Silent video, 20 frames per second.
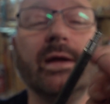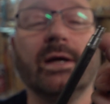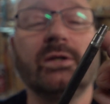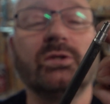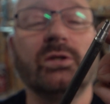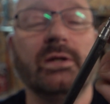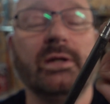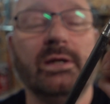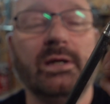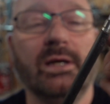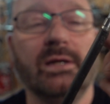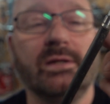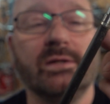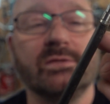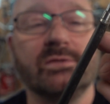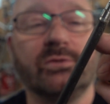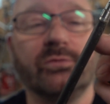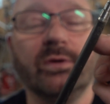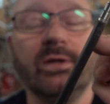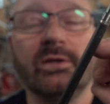actually it
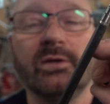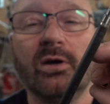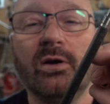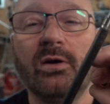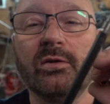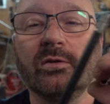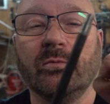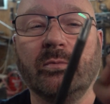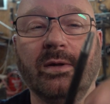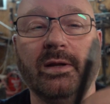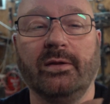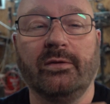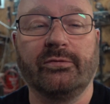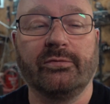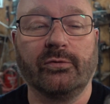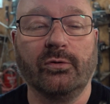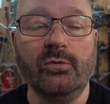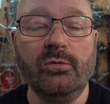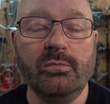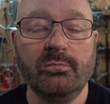is drilled all the way
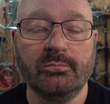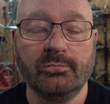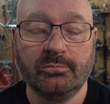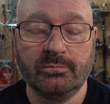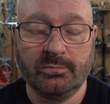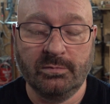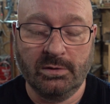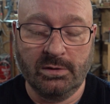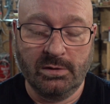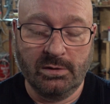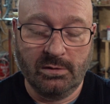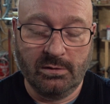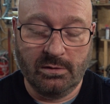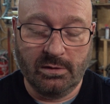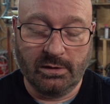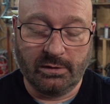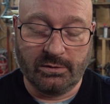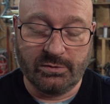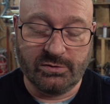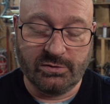through.
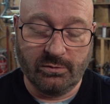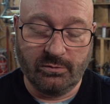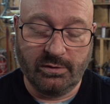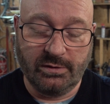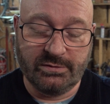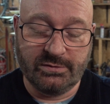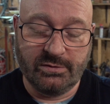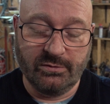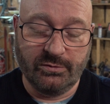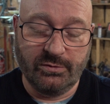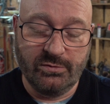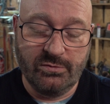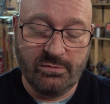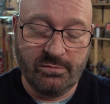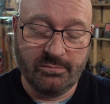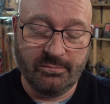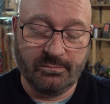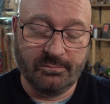I can show this to you.